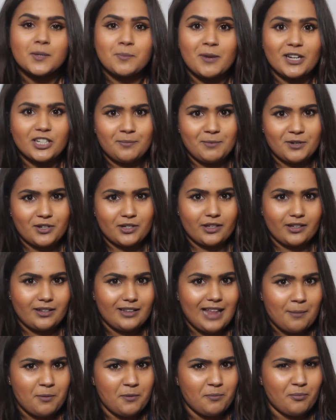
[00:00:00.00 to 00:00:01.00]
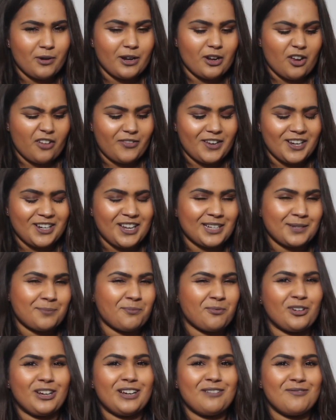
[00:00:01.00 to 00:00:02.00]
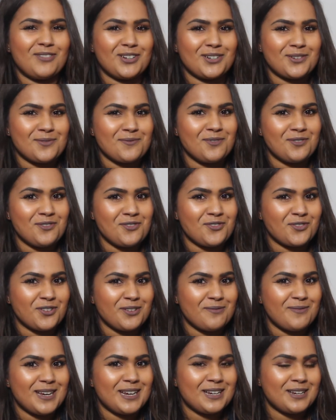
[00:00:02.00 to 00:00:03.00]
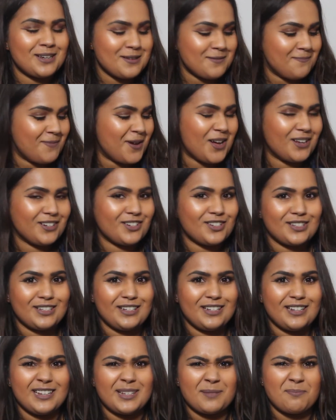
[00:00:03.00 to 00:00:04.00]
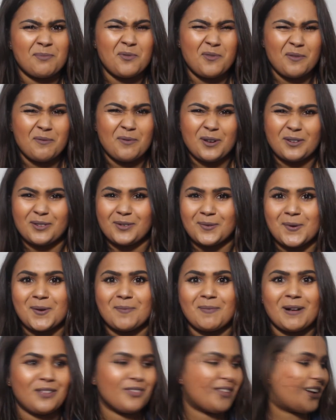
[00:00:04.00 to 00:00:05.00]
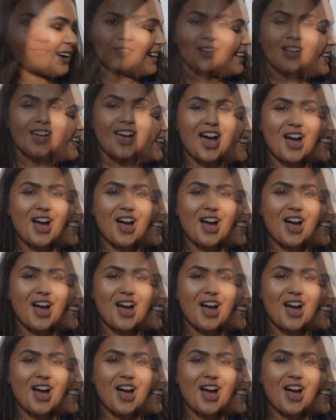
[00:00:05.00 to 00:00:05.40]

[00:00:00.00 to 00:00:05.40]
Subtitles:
Especially because of the leopard print, I think that's pretty much what drew me into purchasing this, but we won't talk about that.